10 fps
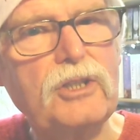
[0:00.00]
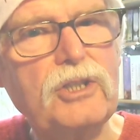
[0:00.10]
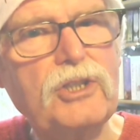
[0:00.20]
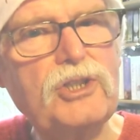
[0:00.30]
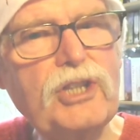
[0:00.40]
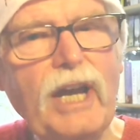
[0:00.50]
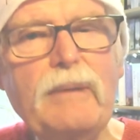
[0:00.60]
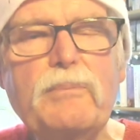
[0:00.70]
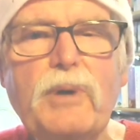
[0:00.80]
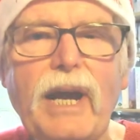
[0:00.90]

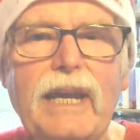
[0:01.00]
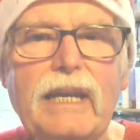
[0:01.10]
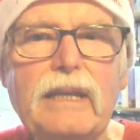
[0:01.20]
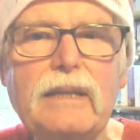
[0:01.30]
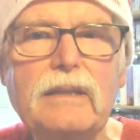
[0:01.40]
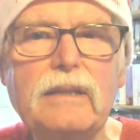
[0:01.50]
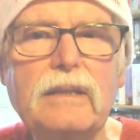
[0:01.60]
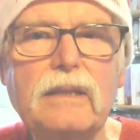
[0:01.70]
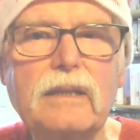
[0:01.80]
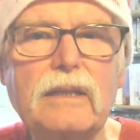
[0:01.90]
Shine bright
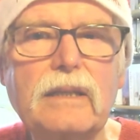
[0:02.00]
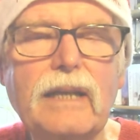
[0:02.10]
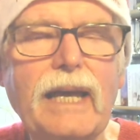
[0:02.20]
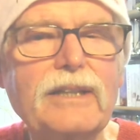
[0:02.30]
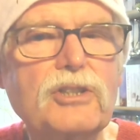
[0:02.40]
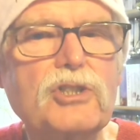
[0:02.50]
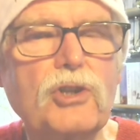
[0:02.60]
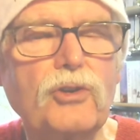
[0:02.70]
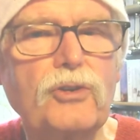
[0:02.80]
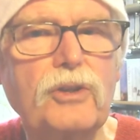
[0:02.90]
like the
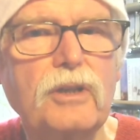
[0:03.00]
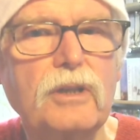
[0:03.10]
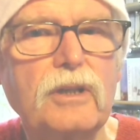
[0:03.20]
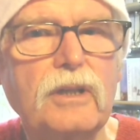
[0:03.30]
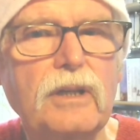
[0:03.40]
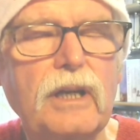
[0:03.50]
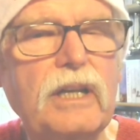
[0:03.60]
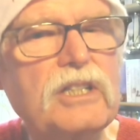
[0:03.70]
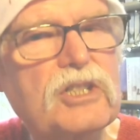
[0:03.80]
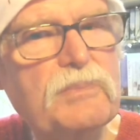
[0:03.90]
sun
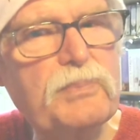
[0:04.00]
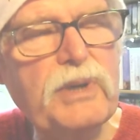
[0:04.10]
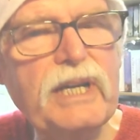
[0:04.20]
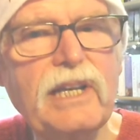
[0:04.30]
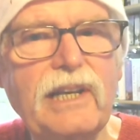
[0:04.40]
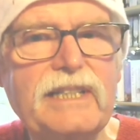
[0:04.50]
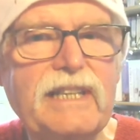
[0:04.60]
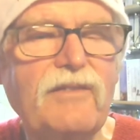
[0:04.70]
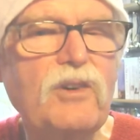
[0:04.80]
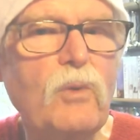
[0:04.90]
and sprinkle it
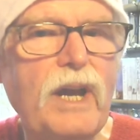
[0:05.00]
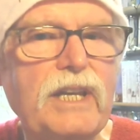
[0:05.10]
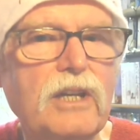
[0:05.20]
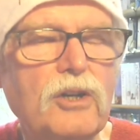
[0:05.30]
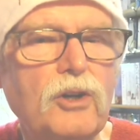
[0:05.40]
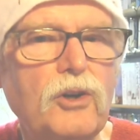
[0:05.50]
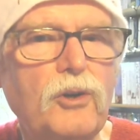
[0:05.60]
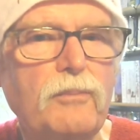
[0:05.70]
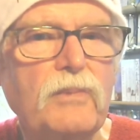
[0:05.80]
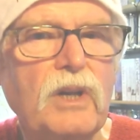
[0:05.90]
everywhere you
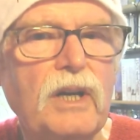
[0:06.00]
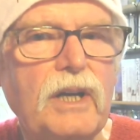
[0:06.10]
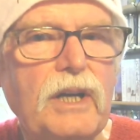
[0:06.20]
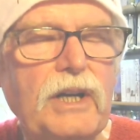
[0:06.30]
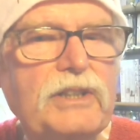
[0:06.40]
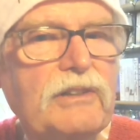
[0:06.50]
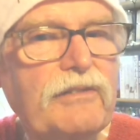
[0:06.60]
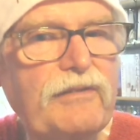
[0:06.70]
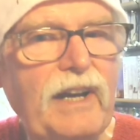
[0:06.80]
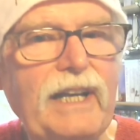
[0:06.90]
go. And you'll
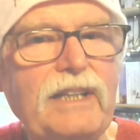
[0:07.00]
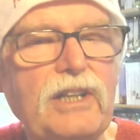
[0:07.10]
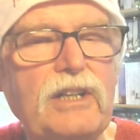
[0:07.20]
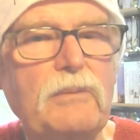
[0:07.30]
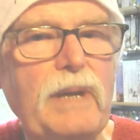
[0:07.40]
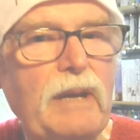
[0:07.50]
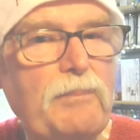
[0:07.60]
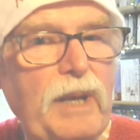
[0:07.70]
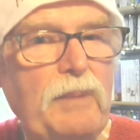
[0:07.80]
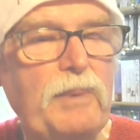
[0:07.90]
find that you'll make
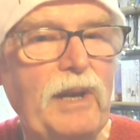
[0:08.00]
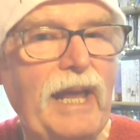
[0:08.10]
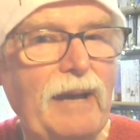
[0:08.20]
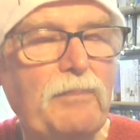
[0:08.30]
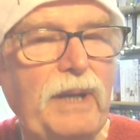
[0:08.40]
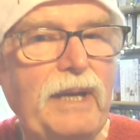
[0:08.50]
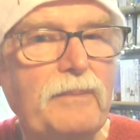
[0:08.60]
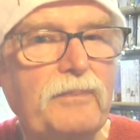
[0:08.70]
people happy,